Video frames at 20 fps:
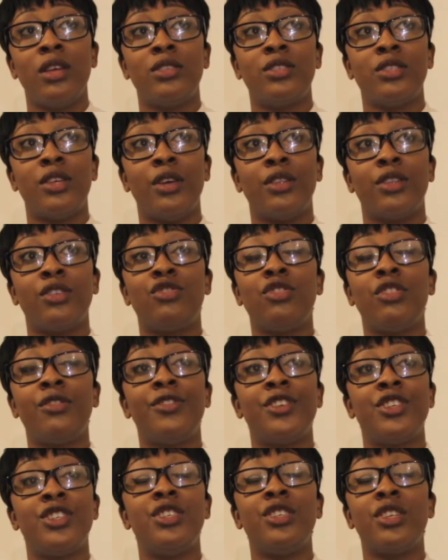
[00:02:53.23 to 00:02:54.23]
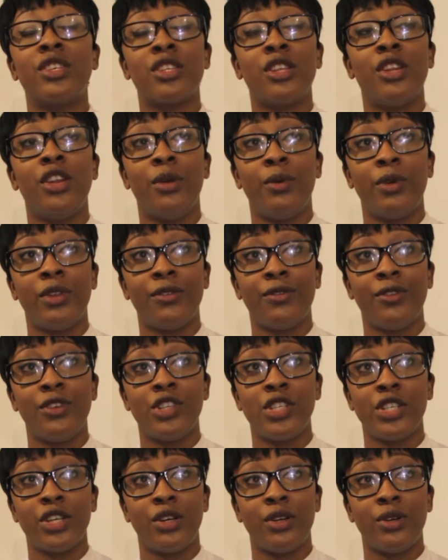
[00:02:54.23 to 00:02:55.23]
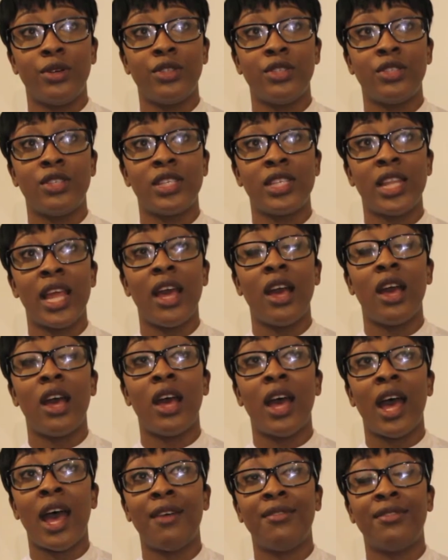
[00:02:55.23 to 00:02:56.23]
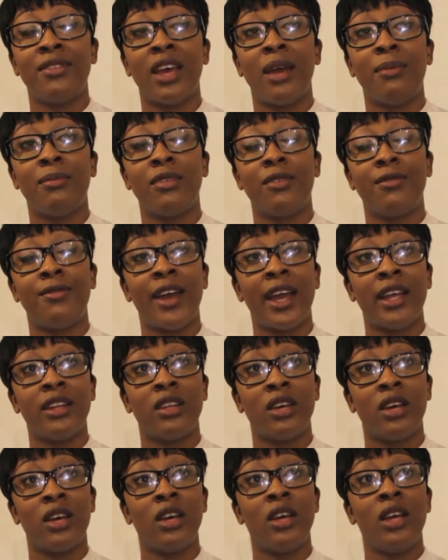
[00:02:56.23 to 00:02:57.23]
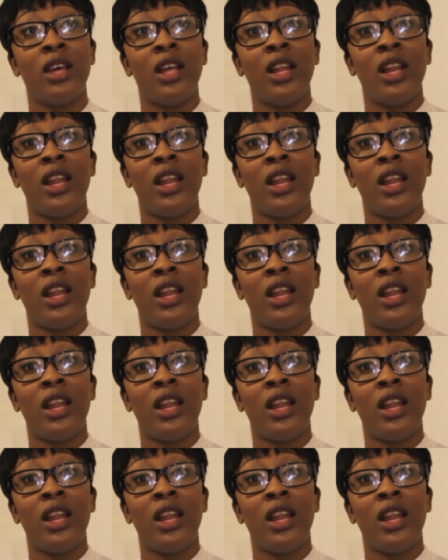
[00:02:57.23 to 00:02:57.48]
So the truth is, she doesn't know what the future holds. Just let her have time to find her.